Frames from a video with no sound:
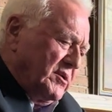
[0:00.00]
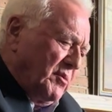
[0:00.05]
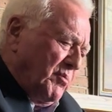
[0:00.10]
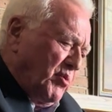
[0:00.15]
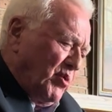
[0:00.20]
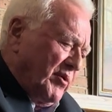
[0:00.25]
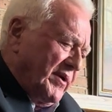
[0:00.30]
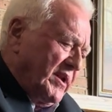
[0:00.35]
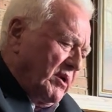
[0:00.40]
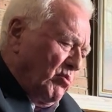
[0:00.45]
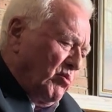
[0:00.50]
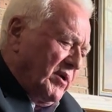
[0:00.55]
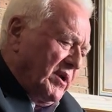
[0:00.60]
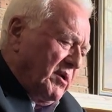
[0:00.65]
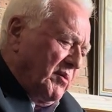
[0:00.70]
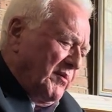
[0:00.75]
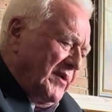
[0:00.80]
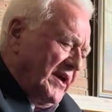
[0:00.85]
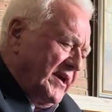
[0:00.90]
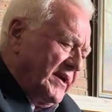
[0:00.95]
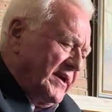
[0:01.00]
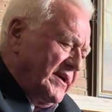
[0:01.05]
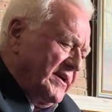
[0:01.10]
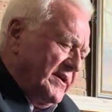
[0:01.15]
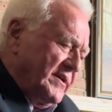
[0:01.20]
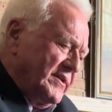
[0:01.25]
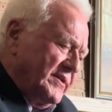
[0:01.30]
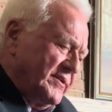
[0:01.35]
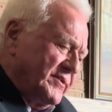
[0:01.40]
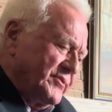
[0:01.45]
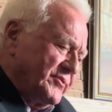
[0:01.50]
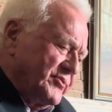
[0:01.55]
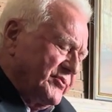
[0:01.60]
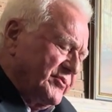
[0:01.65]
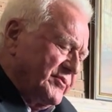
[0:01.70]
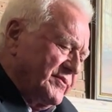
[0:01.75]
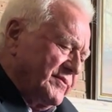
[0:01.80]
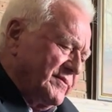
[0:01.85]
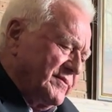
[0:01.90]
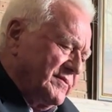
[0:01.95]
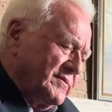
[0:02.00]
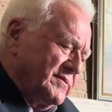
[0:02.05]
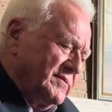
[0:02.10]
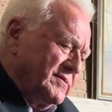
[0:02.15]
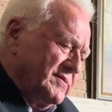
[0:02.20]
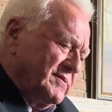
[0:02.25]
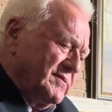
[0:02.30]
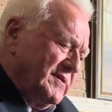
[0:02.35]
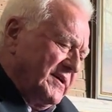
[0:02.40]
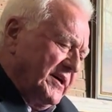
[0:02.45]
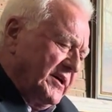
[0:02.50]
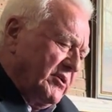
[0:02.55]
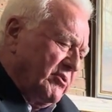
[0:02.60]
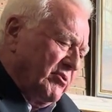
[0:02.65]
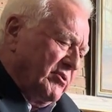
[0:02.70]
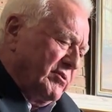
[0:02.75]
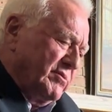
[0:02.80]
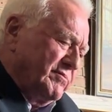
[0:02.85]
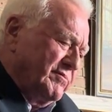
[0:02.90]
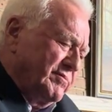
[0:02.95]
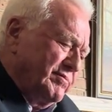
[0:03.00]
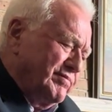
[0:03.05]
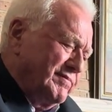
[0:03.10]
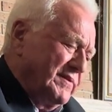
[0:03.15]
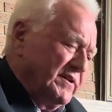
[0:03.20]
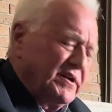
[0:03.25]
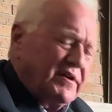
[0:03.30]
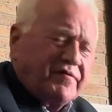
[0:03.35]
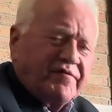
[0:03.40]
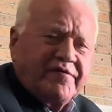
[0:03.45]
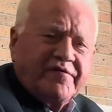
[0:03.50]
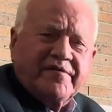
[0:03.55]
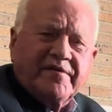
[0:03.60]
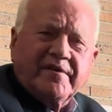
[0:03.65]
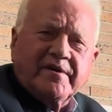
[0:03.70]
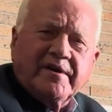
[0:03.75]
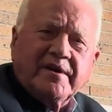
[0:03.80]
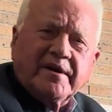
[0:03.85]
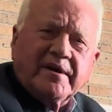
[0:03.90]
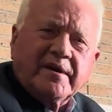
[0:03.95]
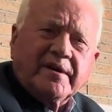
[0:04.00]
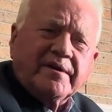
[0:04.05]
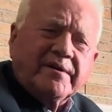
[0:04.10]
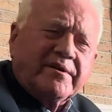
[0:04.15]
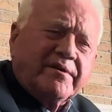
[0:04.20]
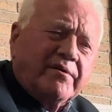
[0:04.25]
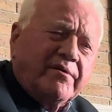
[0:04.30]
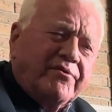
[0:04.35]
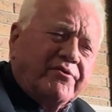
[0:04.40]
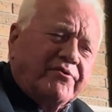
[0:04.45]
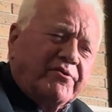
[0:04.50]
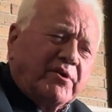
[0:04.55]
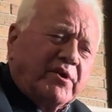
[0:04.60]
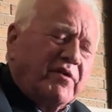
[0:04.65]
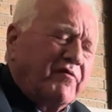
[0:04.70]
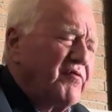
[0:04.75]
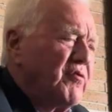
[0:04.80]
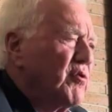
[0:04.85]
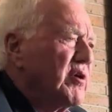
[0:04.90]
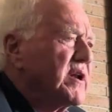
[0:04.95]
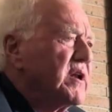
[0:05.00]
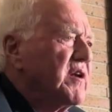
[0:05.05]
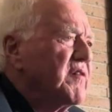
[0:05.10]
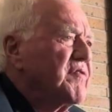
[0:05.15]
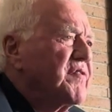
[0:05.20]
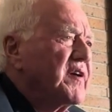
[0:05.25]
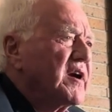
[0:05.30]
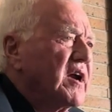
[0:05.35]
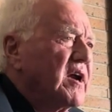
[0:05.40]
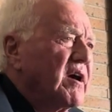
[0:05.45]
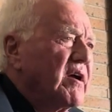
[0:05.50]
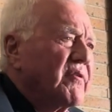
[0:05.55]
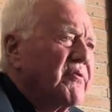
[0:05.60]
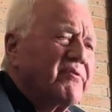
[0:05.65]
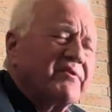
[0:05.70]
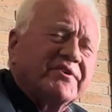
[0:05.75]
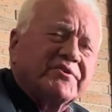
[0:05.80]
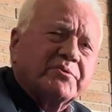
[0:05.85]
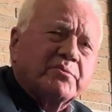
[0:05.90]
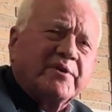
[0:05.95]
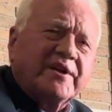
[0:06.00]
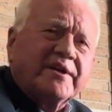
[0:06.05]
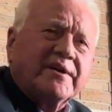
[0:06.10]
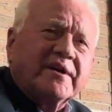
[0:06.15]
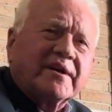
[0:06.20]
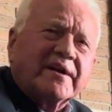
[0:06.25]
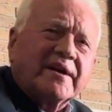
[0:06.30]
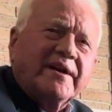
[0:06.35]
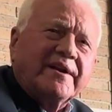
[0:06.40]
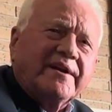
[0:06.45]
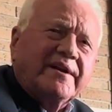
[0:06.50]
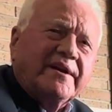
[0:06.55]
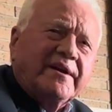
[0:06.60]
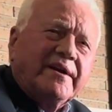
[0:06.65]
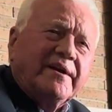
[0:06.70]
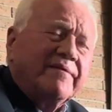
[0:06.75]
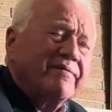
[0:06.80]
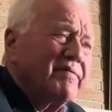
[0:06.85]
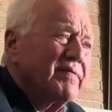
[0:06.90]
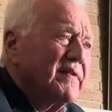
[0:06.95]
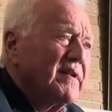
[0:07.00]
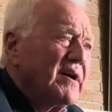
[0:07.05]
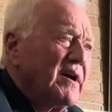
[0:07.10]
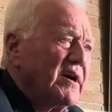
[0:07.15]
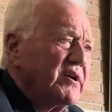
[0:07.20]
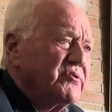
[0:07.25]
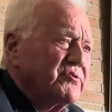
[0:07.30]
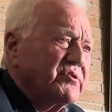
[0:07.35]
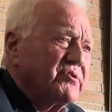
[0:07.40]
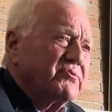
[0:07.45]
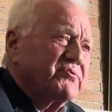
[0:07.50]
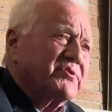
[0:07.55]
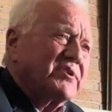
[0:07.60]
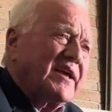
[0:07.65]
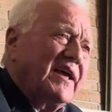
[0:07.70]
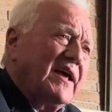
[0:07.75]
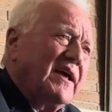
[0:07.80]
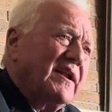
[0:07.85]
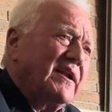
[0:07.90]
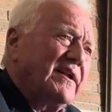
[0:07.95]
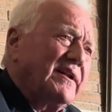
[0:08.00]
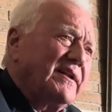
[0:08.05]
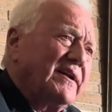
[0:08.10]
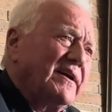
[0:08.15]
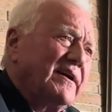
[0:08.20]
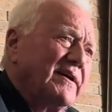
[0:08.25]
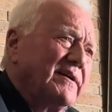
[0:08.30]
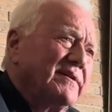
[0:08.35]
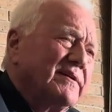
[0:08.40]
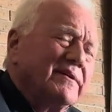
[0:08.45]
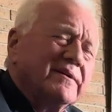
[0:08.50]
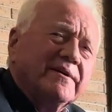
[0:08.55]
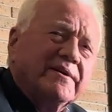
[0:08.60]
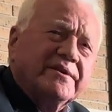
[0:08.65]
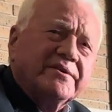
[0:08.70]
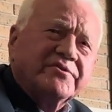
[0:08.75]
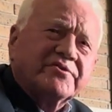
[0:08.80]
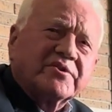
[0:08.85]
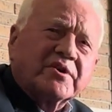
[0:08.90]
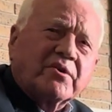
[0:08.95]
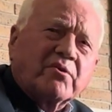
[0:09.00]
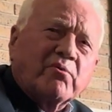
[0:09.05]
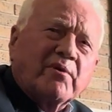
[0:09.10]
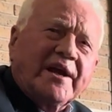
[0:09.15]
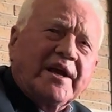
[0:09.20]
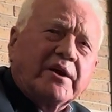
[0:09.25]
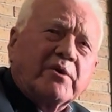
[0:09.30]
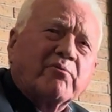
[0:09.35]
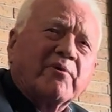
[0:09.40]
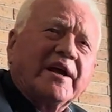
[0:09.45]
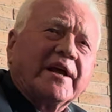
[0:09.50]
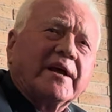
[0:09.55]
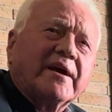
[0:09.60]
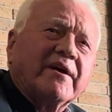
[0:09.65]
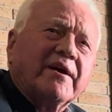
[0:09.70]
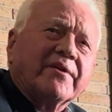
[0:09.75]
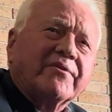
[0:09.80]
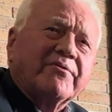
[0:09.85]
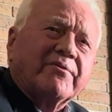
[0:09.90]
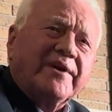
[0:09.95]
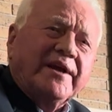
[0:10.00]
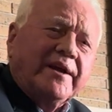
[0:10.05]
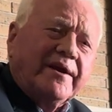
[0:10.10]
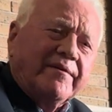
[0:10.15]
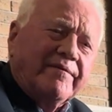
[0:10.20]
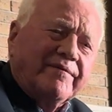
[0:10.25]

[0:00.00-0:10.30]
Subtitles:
point I want to make here is I could live in 34 different countries with dignity. I chose Canada. It's a great, great country.